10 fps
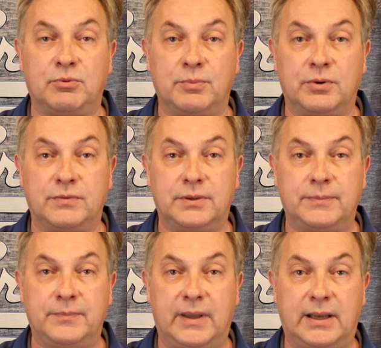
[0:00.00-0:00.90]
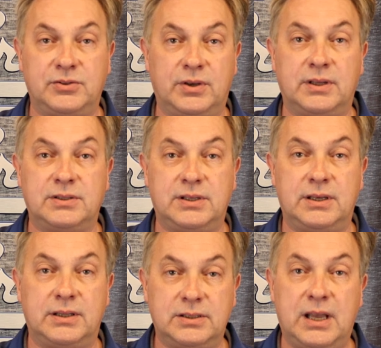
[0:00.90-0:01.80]
removed. As you can
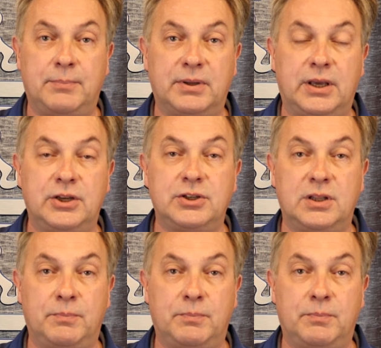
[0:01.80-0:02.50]
see in this application,